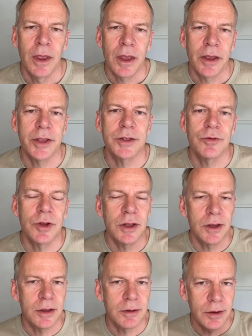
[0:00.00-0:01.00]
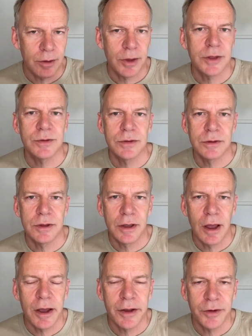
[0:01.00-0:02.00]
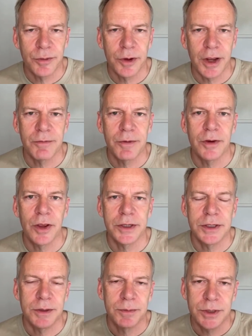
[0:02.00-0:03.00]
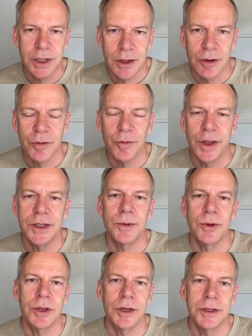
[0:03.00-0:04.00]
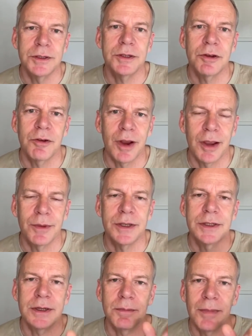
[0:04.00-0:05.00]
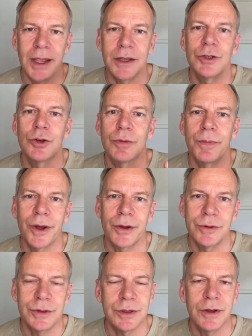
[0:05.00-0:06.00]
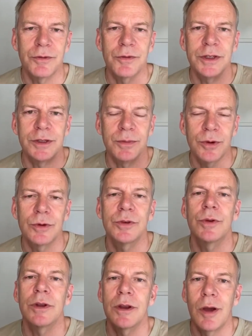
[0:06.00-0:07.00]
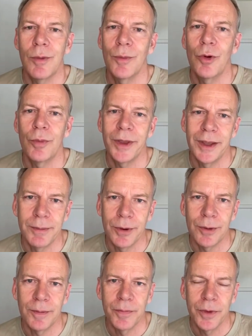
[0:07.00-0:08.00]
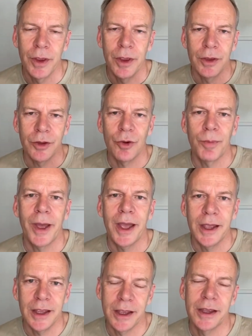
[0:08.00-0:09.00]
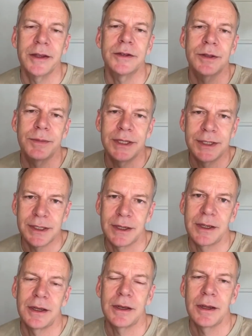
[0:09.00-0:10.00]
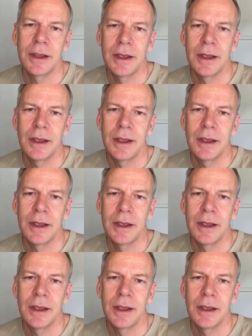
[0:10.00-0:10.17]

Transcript: And that's really, you know, that's the heart of what advertising, particularly on Facebook and Instagram, is. It makes your post visible to a lot more people. You're paying to be seen.